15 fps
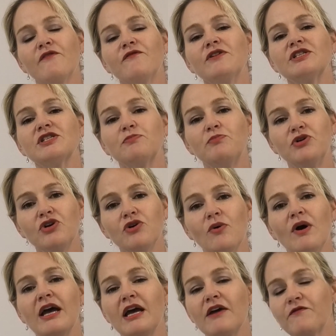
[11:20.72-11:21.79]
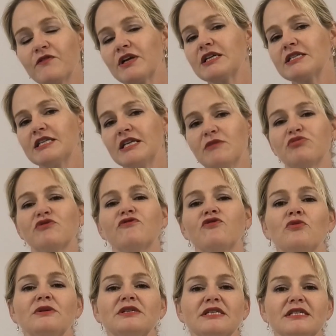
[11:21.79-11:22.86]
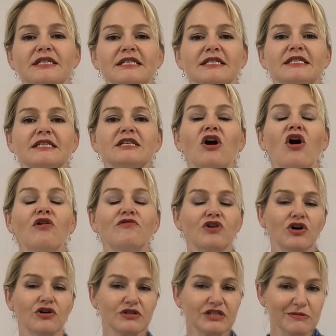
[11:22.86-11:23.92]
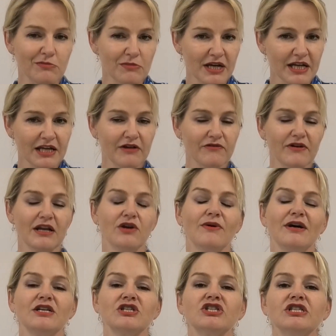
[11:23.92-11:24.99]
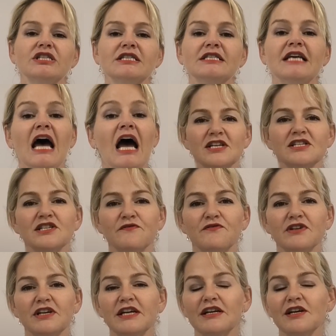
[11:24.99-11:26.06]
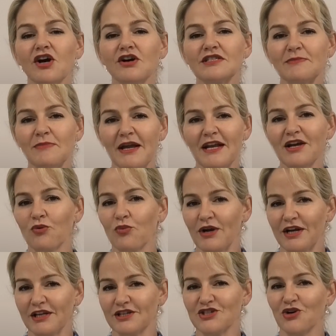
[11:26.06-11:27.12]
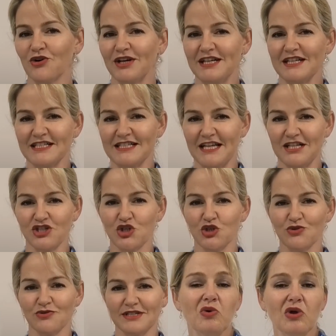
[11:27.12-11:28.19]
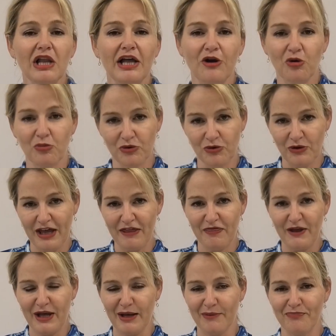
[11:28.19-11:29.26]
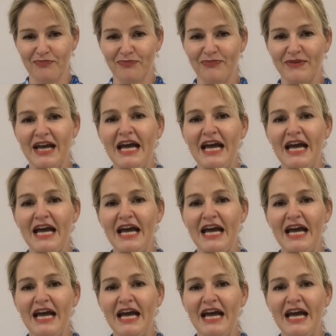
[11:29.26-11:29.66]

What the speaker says: If it's pure efficacy and performance testing of cosmetic evaluations, Certificate in Cosmetic Regulatory Essential will help you get there.